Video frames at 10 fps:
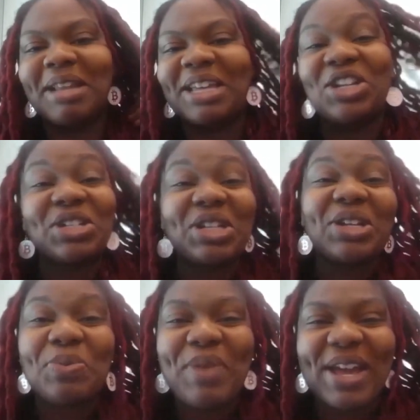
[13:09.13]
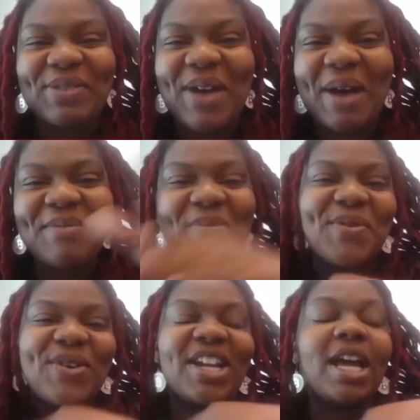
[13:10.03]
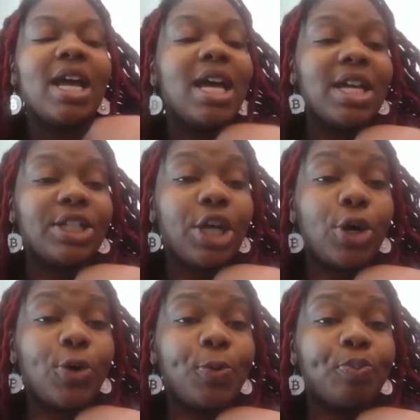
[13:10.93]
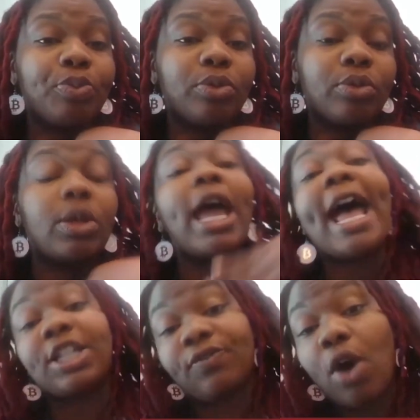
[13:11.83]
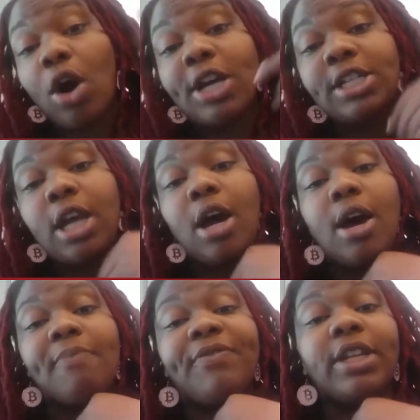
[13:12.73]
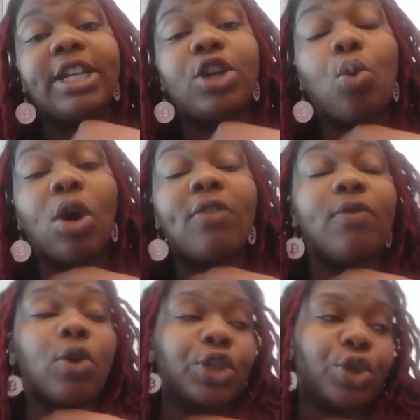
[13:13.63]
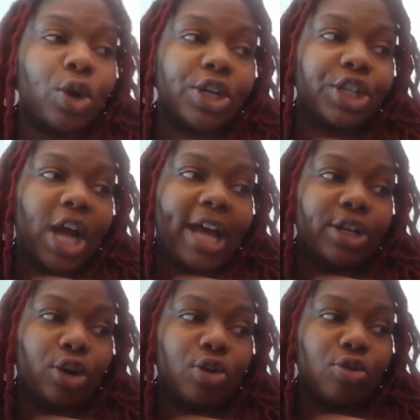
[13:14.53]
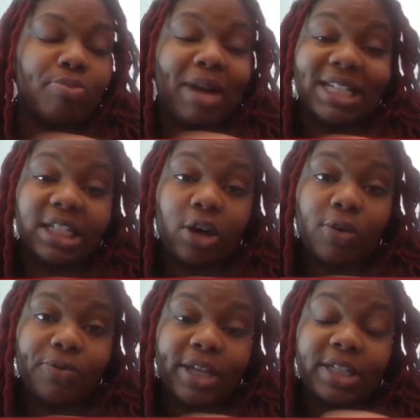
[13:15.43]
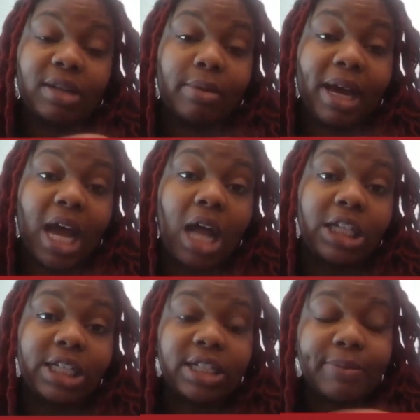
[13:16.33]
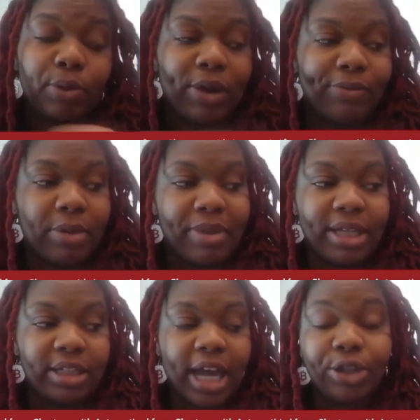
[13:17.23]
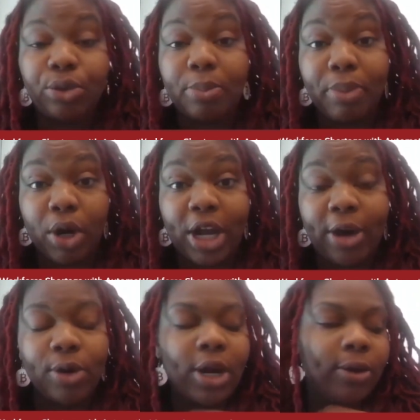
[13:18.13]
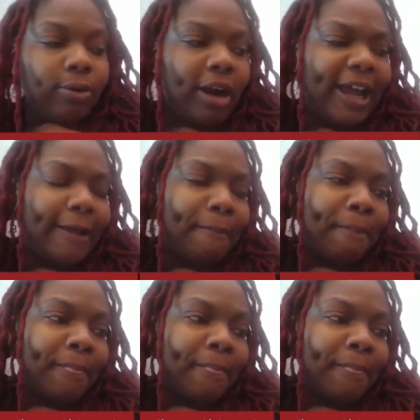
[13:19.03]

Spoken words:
That's just the little banner pop up on it. So as far as filling the workforce shortage, I know myself and some of my colleagues stepped away from the bedside due to burnout, right?